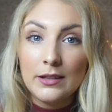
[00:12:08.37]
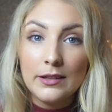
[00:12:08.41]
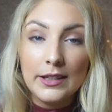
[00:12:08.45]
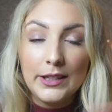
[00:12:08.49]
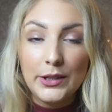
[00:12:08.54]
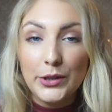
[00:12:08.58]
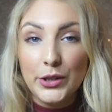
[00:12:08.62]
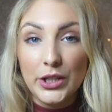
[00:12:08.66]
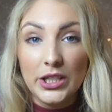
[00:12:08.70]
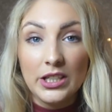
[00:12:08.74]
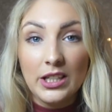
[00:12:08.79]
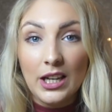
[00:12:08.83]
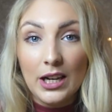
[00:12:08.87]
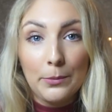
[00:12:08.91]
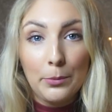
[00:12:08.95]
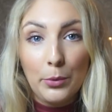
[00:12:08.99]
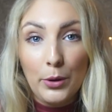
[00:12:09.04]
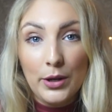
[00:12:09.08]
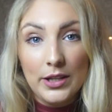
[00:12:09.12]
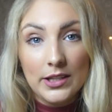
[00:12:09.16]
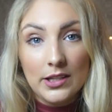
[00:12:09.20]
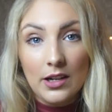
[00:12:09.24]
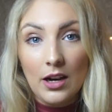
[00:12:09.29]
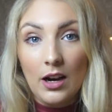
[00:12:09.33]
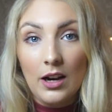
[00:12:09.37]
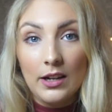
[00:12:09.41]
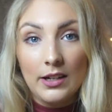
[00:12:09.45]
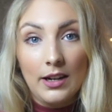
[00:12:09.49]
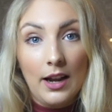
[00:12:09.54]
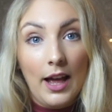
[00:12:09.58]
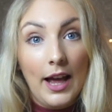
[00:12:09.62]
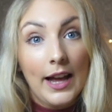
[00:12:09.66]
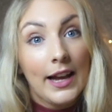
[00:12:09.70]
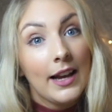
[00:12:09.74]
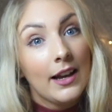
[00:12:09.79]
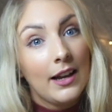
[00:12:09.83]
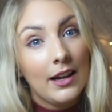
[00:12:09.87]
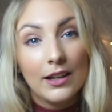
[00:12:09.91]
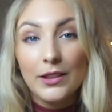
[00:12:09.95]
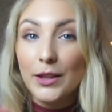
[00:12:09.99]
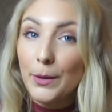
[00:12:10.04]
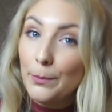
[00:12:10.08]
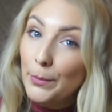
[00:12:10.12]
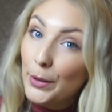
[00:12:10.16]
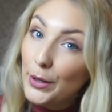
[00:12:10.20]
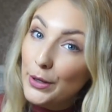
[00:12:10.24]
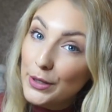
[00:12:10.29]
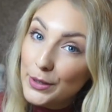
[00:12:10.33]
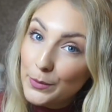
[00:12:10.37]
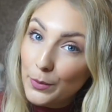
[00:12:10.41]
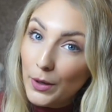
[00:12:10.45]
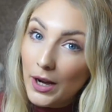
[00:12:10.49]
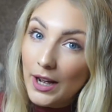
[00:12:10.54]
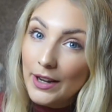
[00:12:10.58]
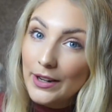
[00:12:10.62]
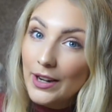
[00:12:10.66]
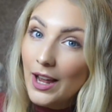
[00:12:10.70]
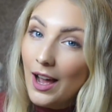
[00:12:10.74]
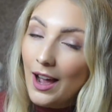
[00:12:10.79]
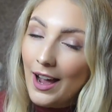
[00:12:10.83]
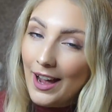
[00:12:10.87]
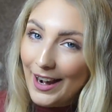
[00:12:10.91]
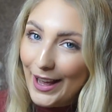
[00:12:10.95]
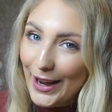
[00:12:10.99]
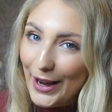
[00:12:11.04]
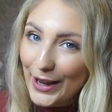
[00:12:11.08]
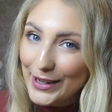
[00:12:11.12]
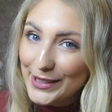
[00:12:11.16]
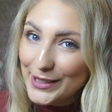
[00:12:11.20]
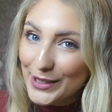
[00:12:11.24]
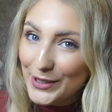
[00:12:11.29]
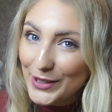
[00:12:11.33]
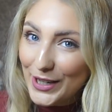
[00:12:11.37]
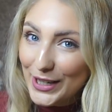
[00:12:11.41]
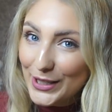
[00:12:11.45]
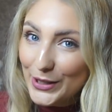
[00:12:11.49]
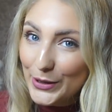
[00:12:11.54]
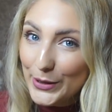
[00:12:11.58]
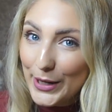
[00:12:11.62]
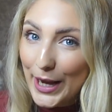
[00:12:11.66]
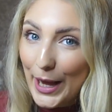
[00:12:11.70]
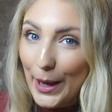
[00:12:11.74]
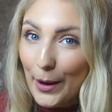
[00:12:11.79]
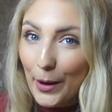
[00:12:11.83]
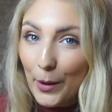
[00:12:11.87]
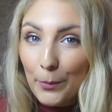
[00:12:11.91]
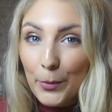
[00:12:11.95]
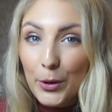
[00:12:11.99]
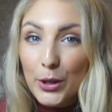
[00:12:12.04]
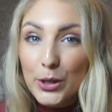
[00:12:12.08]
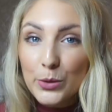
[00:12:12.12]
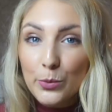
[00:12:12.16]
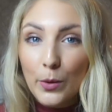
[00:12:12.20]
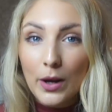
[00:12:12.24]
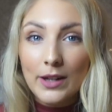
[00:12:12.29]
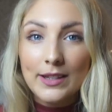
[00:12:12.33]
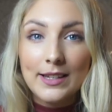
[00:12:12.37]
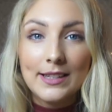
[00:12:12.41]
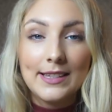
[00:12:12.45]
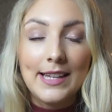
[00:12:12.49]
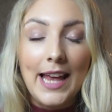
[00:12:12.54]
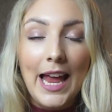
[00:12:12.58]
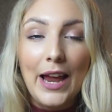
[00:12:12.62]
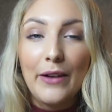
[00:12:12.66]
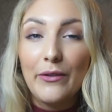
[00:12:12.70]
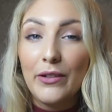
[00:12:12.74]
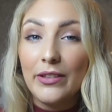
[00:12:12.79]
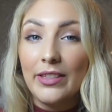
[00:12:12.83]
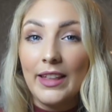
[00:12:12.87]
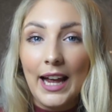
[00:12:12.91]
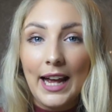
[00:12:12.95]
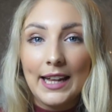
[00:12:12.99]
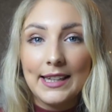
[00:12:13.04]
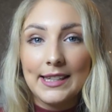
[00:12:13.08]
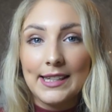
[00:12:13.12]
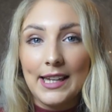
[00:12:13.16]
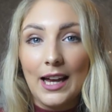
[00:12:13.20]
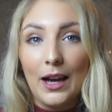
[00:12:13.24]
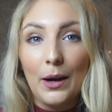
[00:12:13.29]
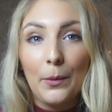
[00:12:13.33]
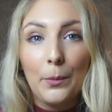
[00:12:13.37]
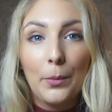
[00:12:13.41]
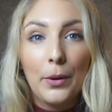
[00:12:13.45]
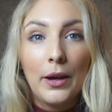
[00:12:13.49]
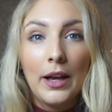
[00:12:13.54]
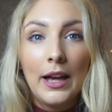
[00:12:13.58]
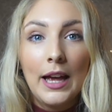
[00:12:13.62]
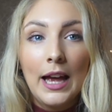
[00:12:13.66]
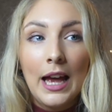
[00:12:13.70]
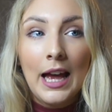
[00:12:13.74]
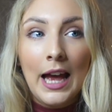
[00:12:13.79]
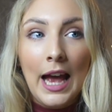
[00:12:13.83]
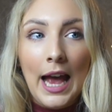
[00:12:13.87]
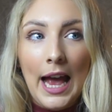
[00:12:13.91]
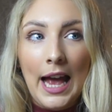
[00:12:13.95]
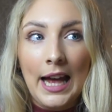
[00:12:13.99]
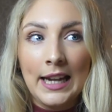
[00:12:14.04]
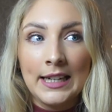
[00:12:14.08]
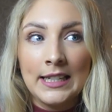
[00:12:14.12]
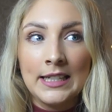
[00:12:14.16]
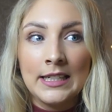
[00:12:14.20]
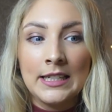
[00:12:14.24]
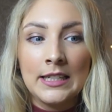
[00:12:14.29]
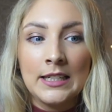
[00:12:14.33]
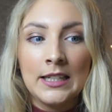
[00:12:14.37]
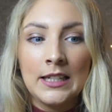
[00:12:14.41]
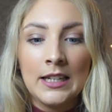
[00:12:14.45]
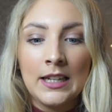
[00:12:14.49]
It's just like a points card like the Boots one. I'd suggest you get on the Boots one, as everything adds up. And